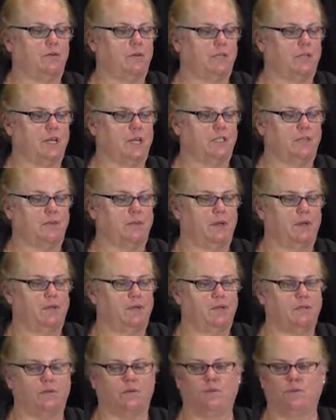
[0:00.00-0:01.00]
assessment.
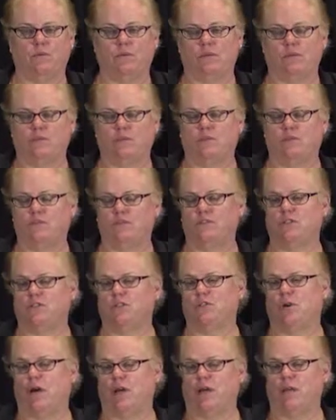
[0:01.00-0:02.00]
So this is
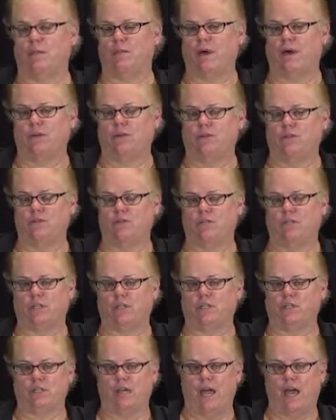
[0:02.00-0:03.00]
just talking about
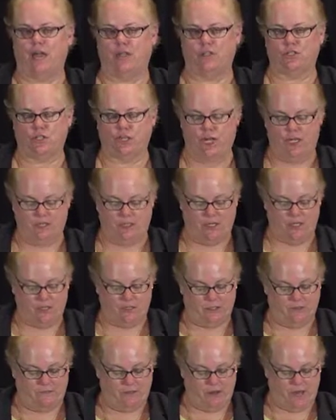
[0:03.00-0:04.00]
using a dash as
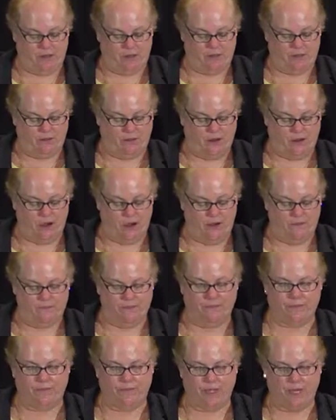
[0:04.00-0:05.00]
a valid
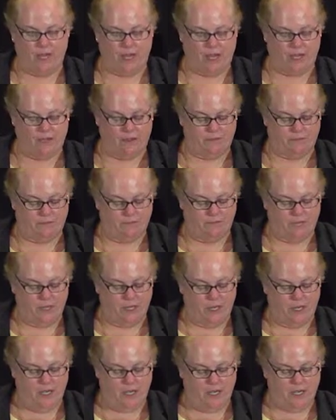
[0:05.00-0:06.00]
item.
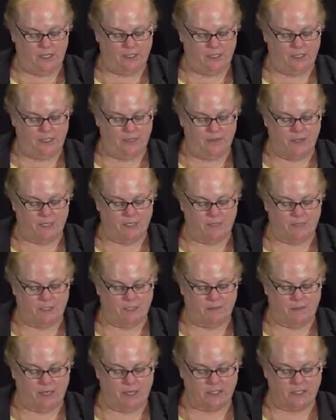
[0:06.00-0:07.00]
And CMS
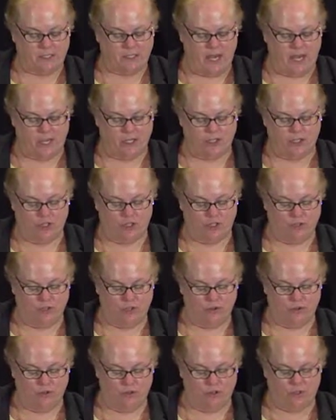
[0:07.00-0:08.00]
expects dashes
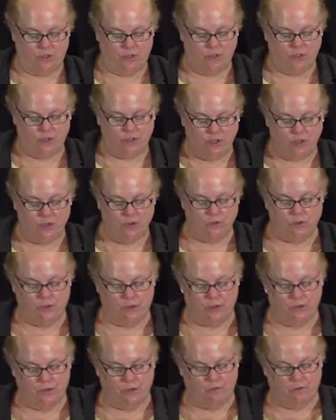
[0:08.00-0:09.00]
used
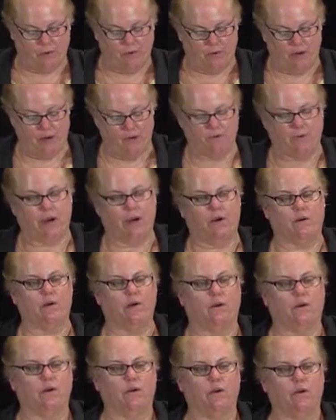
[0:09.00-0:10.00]
to be a rare
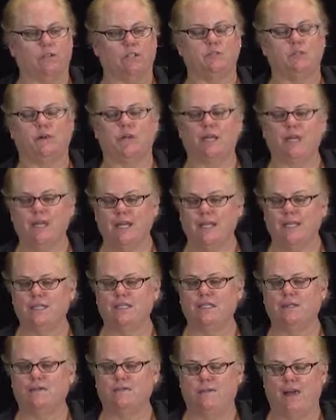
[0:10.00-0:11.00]
occurrence, but it
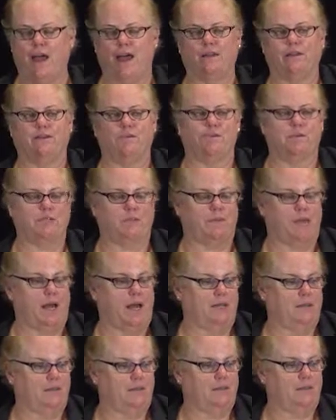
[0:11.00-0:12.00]
is a valid
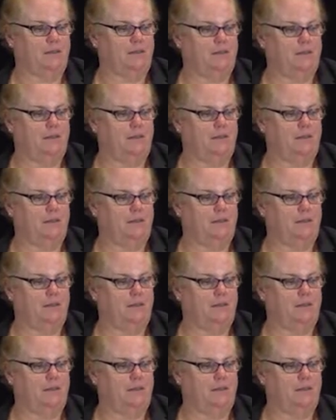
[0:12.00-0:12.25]
response.